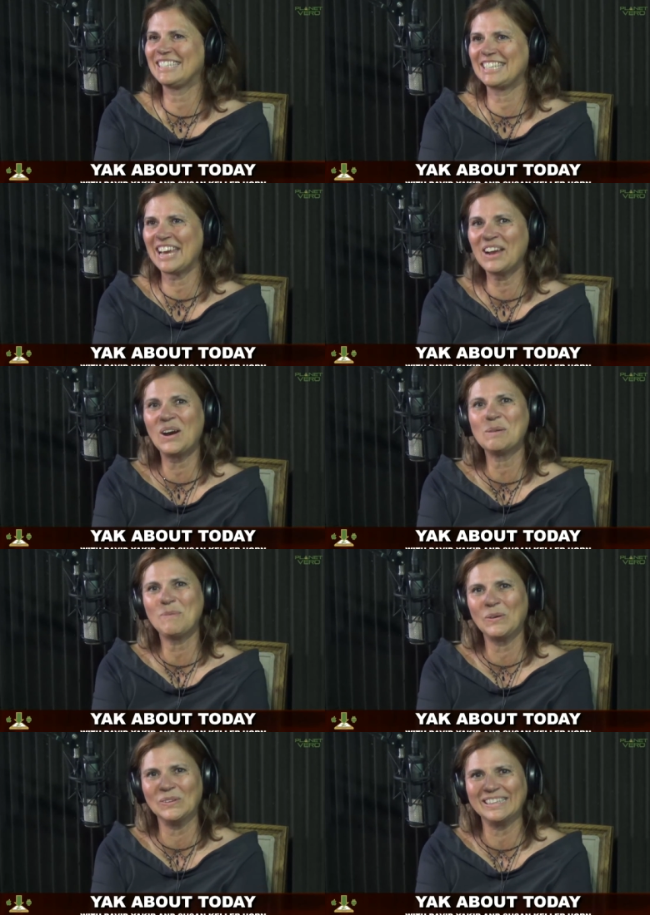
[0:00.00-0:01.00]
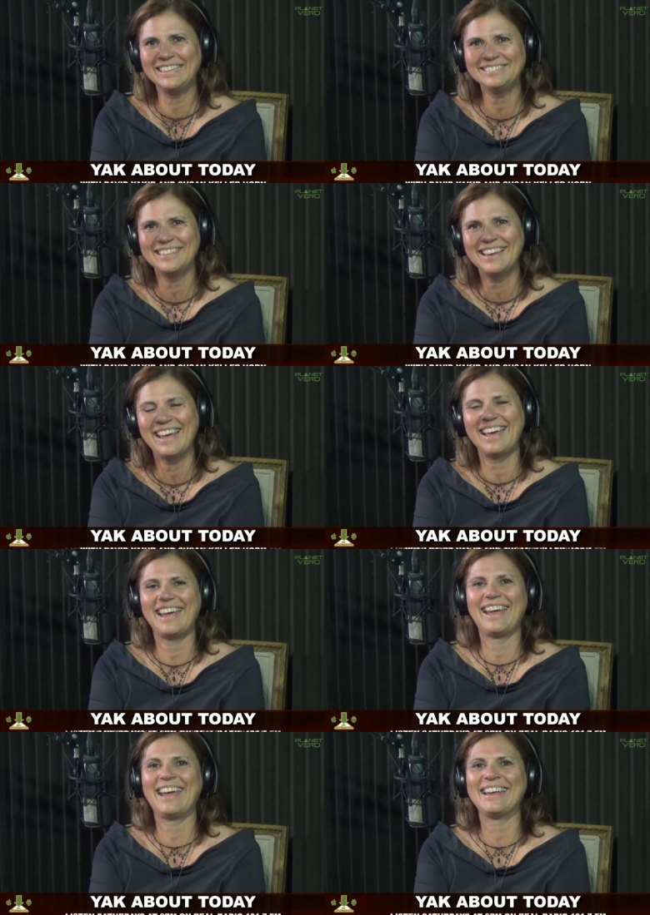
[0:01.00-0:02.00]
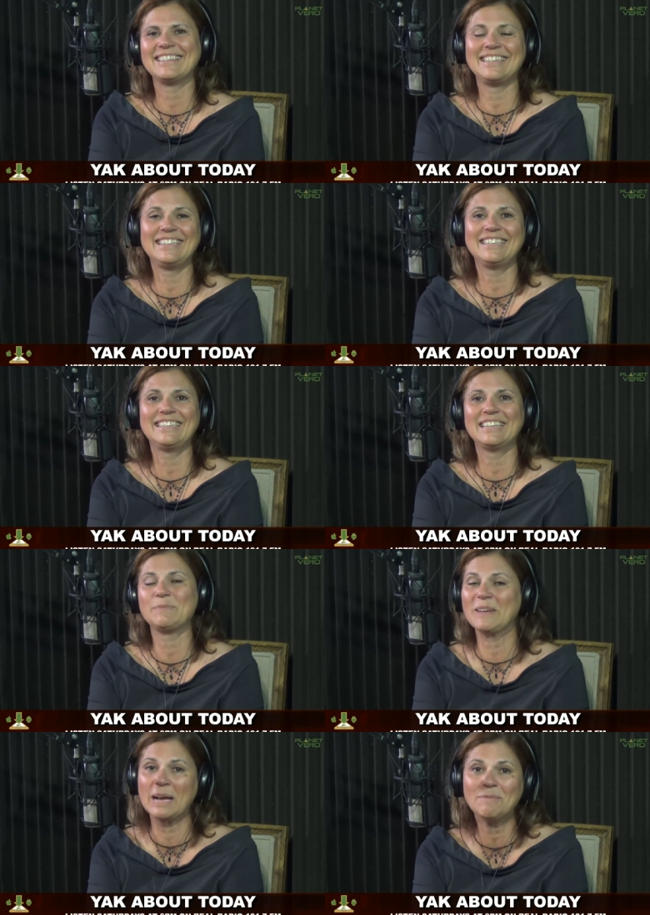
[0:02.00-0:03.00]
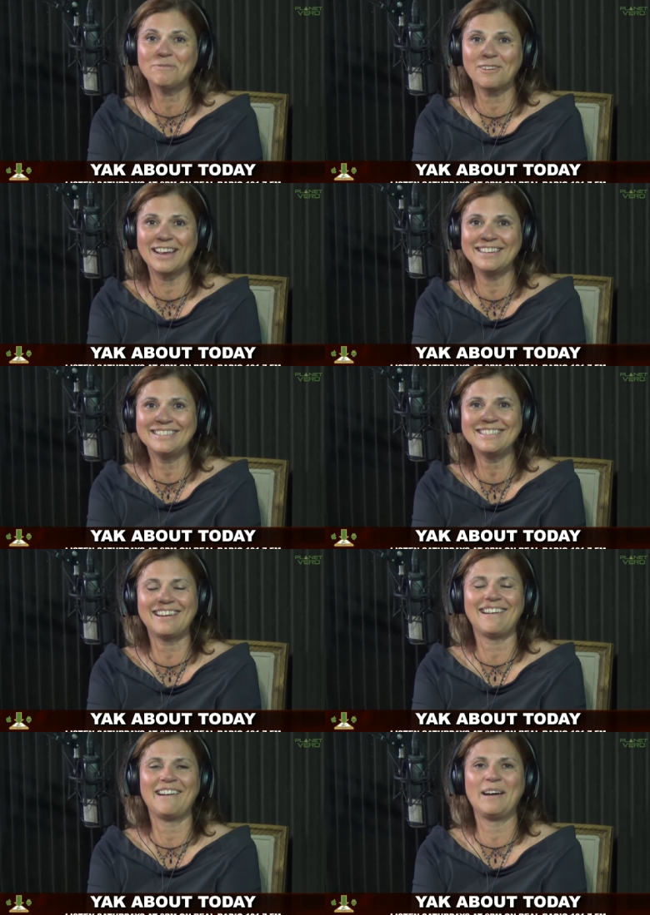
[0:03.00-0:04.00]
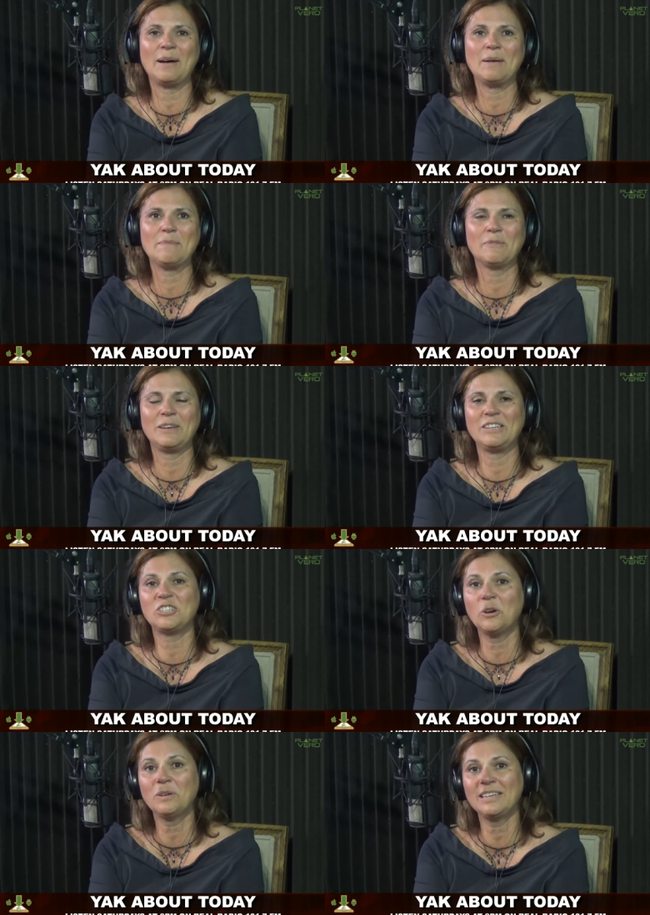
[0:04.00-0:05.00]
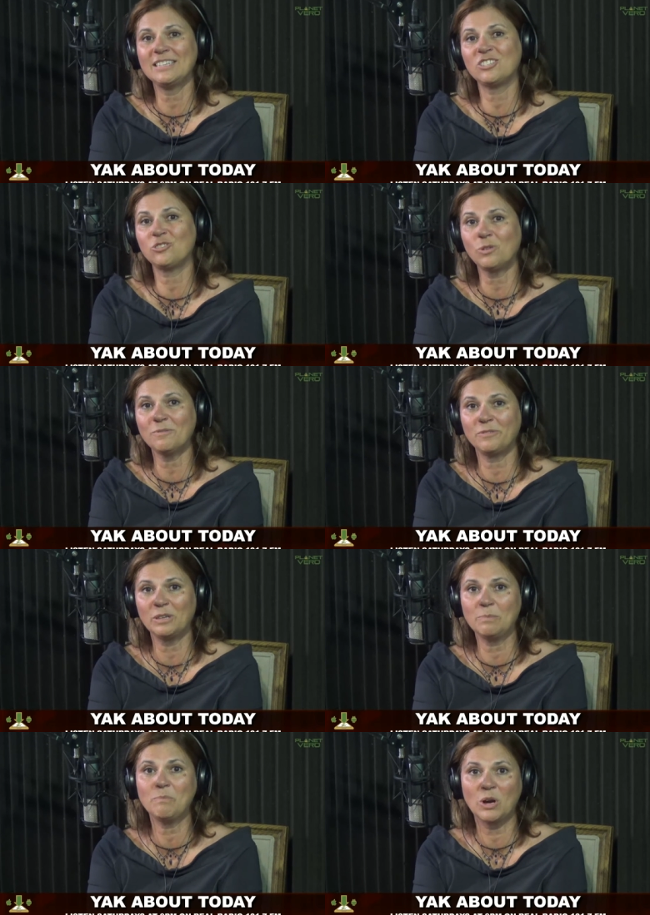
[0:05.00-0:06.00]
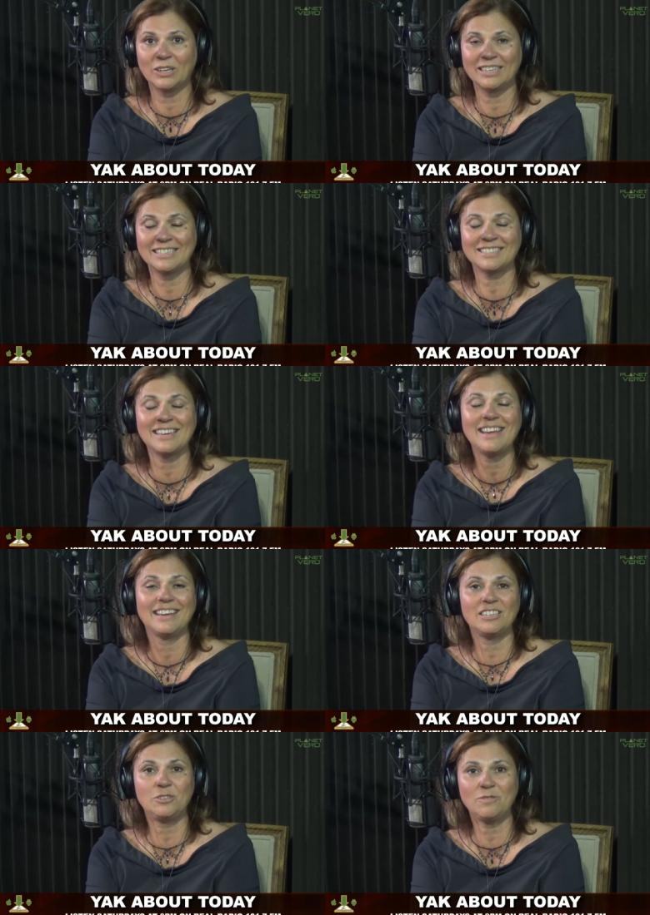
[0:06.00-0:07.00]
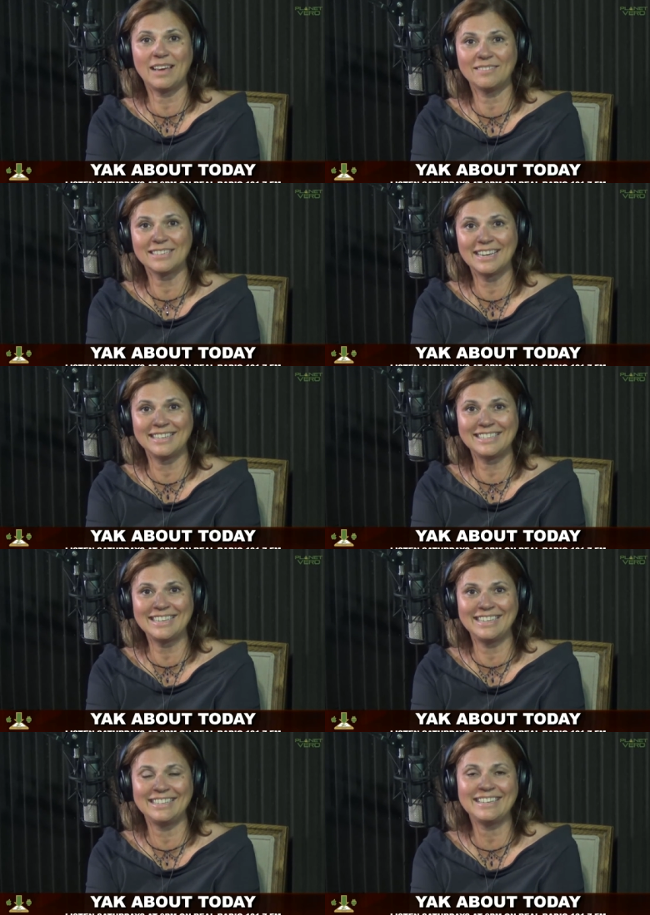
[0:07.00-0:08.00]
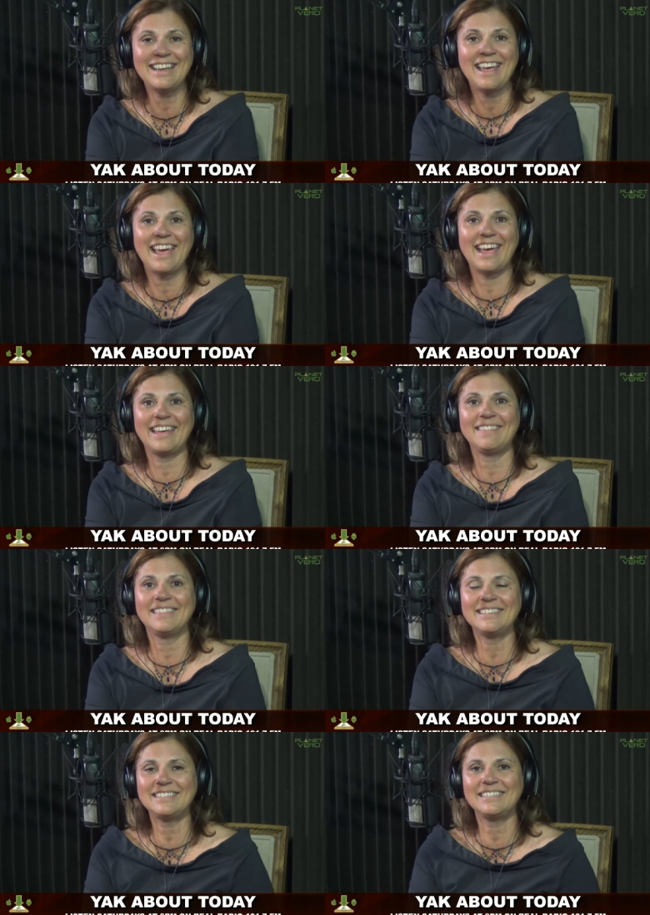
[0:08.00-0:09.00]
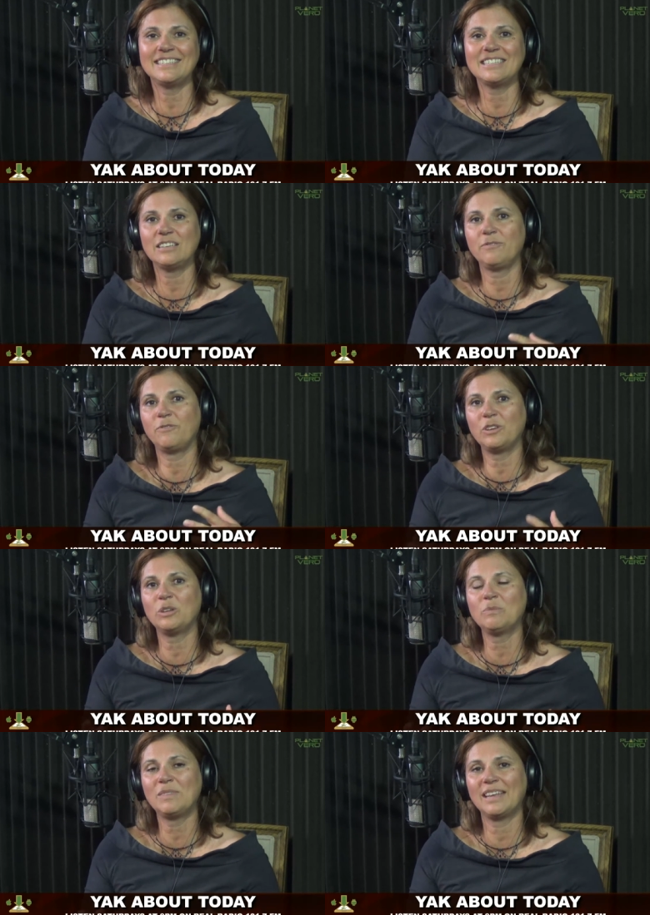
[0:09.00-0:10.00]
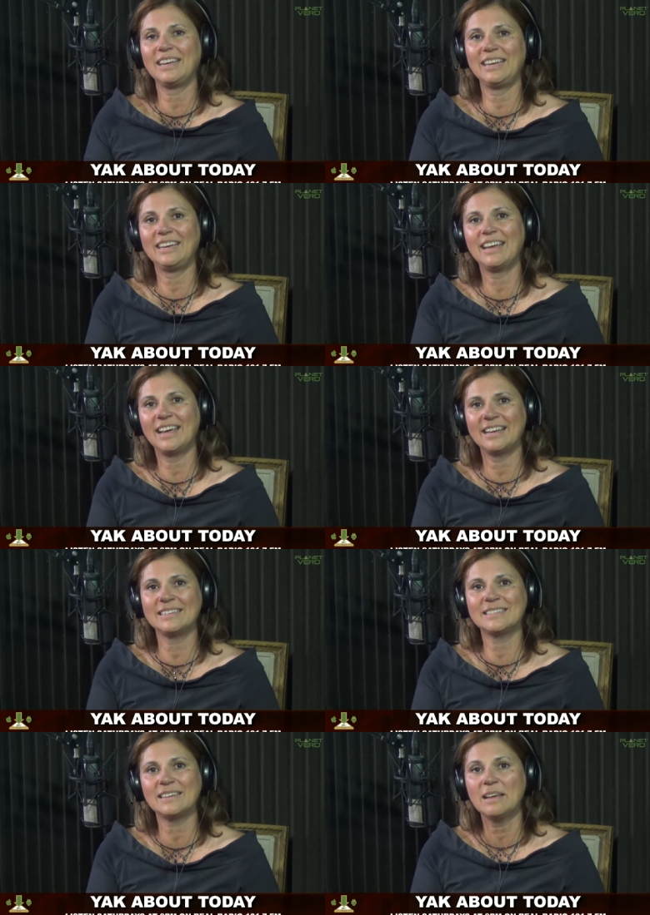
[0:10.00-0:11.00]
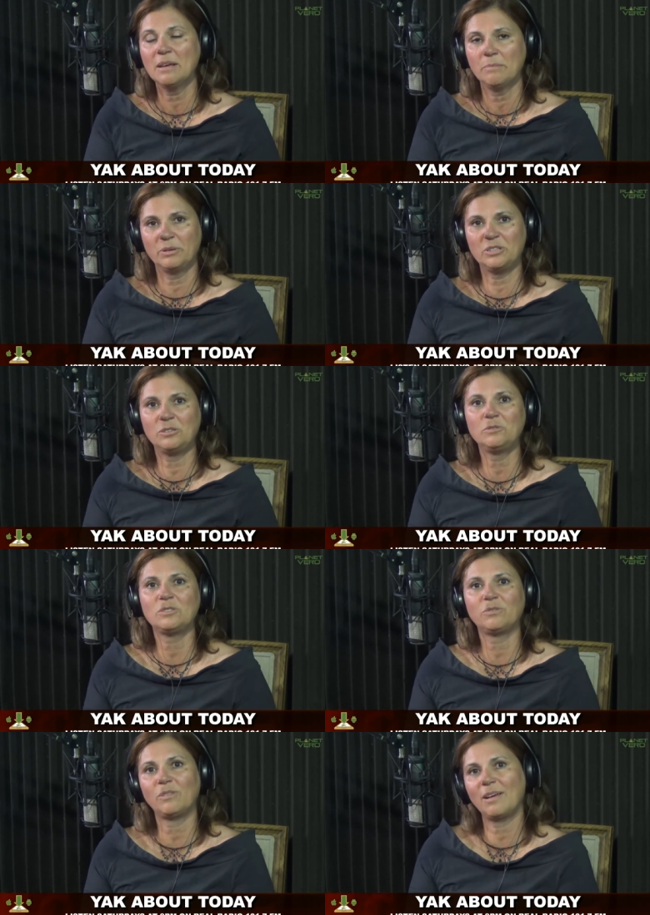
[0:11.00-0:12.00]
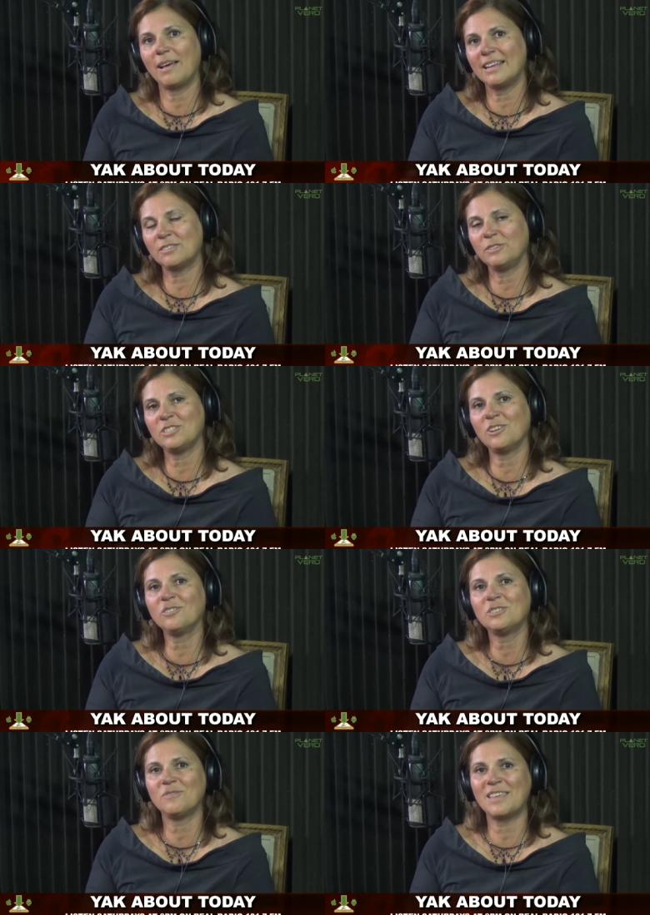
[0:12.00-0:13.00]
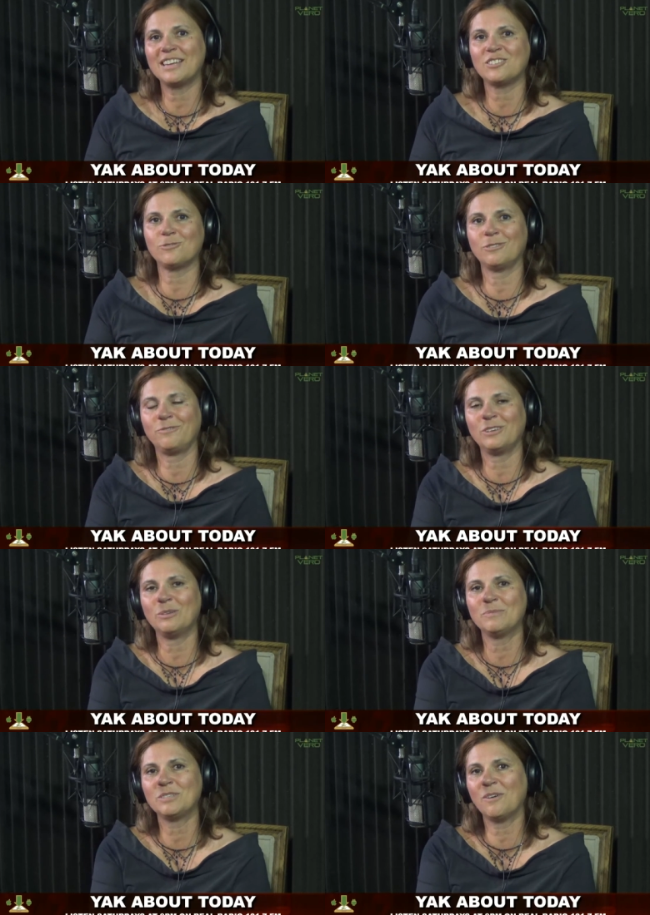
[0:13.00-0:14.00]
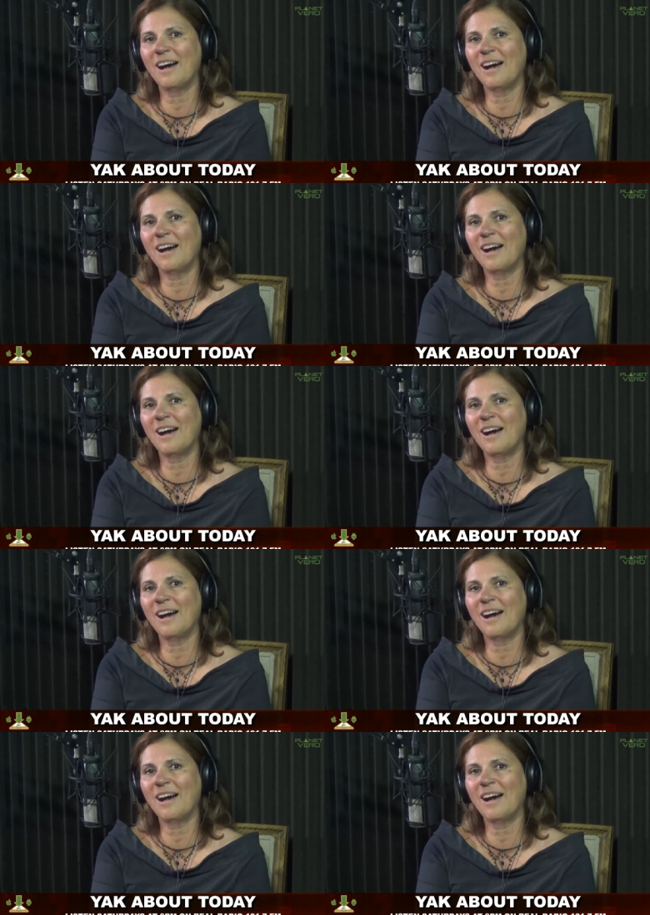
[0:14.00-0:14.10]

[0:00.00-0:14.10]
J.R. Poli, and he has become a friend. We showed his short film, Marcus, in 2018, and this is the film that he has produced as a result of that short film. So